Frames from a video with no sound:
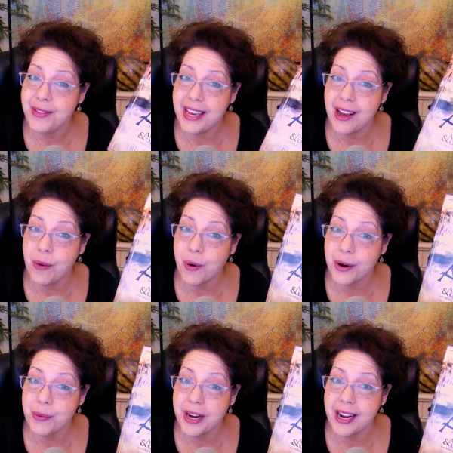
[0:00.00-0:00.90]
the
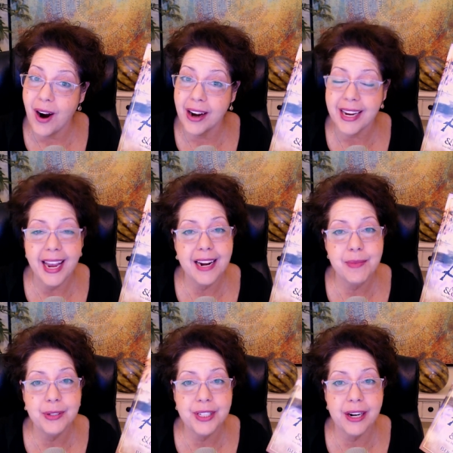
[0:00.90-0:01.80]
award-winning Ark
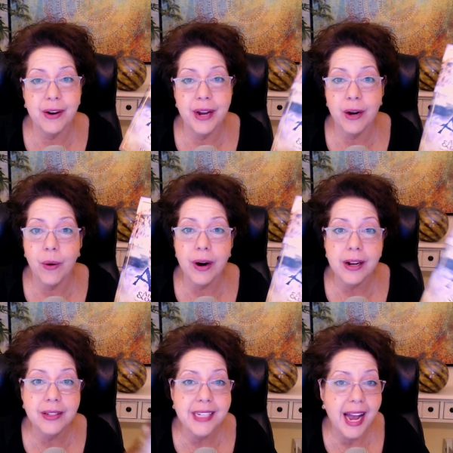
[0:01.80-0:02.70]
Animal Tarot and
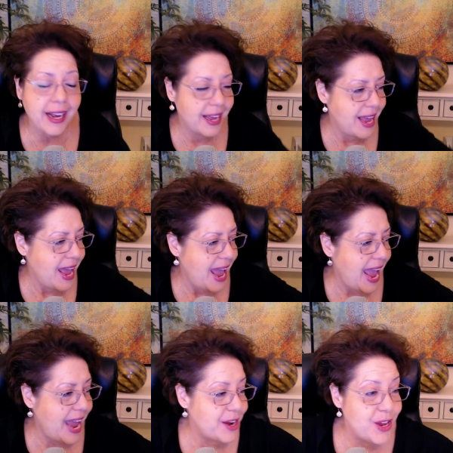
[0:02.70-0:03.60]
Oracle deck,
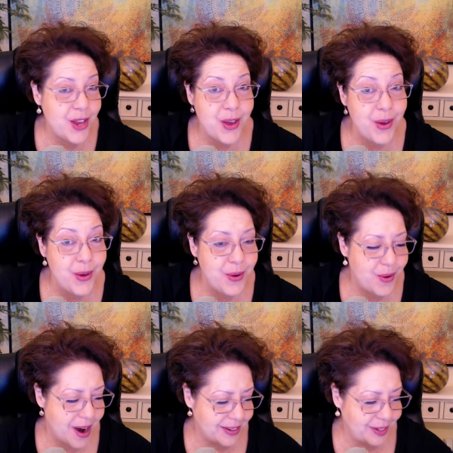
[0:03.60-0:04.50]
and
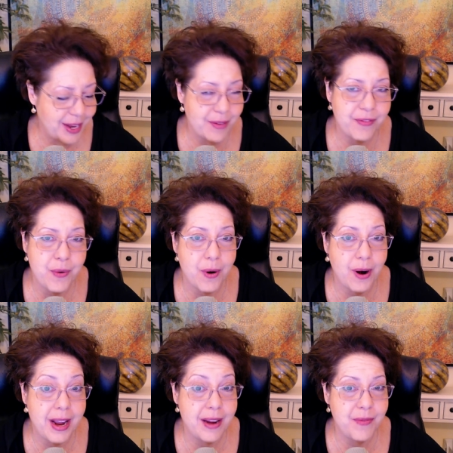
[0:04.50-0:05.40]
you are looking
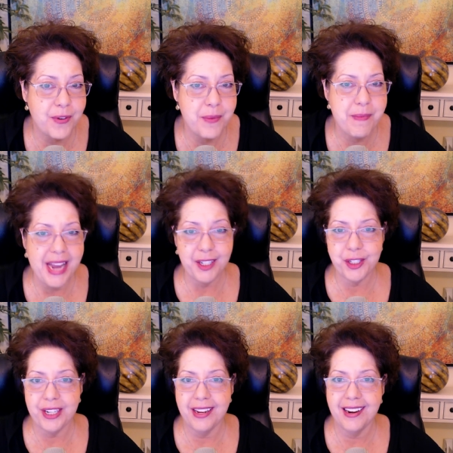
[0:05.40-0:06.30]
for
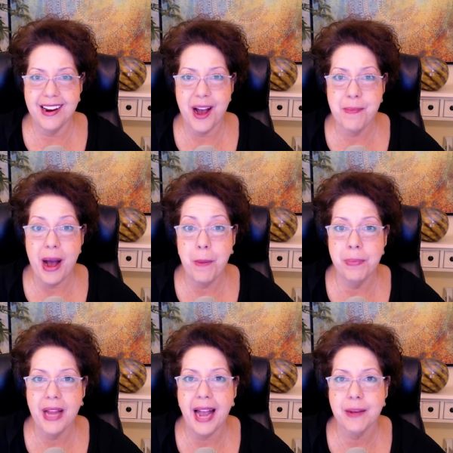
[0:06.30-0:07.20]
information about
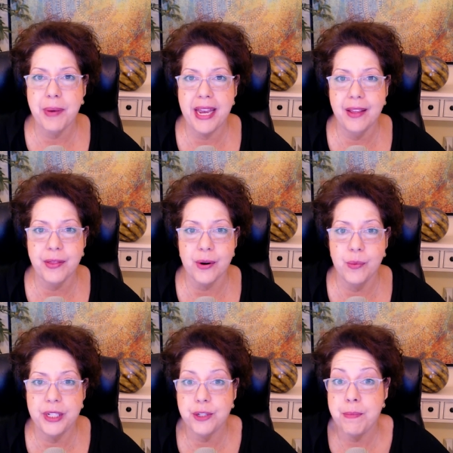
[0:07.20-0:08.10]
Black Panther,
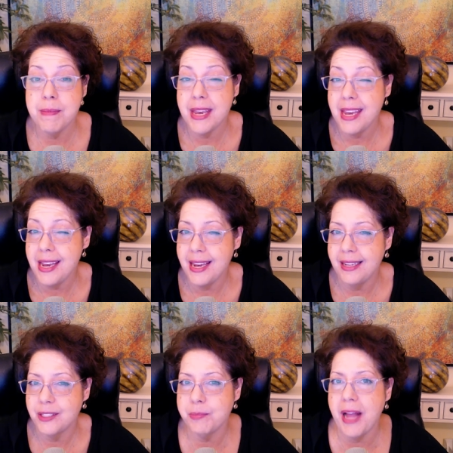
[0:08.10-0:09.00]
which
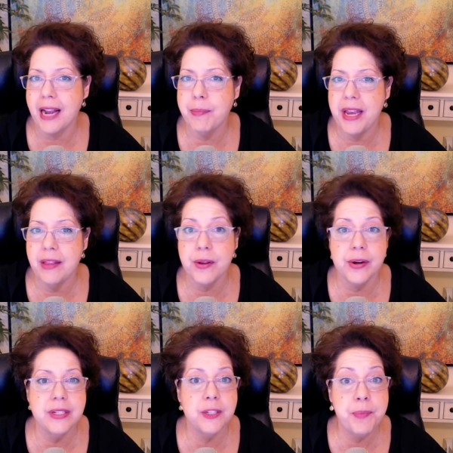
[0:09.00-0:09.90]
means Black Panther
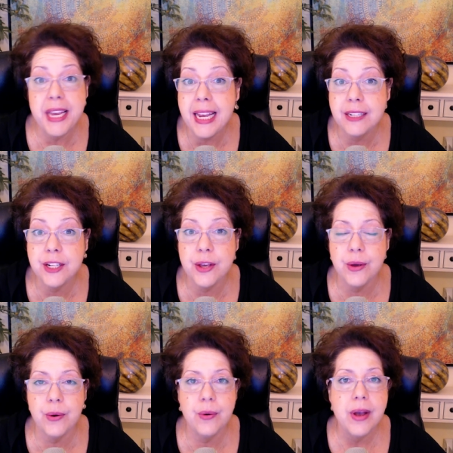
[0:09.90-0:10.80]
is speaking to
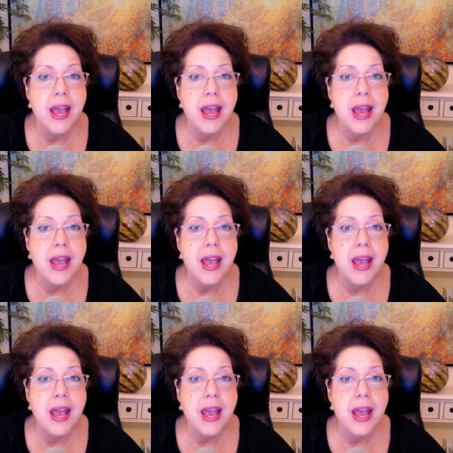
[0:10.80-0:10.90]
you,